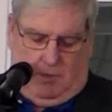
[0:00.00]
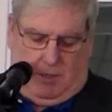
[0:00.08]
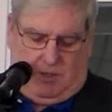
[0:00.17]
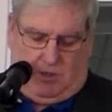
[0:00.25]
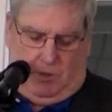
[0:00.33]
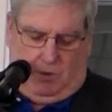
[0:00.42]

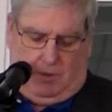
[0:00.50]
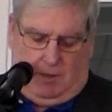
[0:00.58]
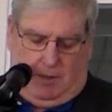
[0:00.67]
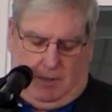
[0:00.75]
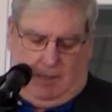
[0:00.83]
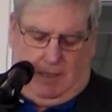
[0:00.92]
They
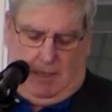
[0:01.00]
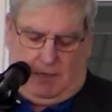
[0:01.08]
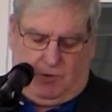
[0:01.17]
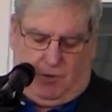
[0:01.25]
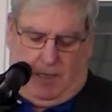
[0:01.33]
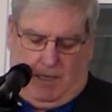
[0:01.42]
sold any
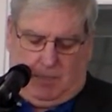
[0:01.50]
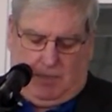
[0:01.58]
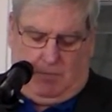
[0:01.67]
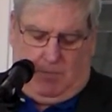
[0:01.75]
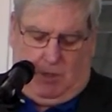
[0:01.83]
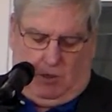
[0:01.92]
extra
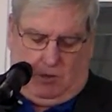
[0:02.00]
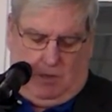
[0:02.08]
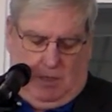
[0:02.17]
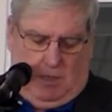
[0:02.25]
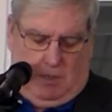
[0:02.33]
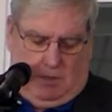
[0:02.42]
eggs and
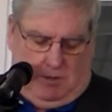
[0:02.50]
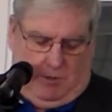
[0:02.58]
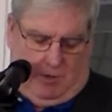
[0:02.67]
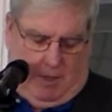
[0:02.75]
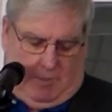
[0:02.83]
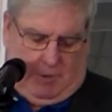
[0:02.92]
milk to
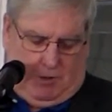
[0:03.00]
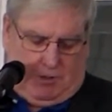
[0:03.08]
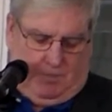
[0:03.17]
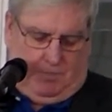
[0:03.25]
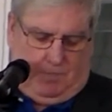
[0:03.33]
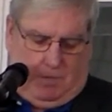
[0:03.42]
their neighbors.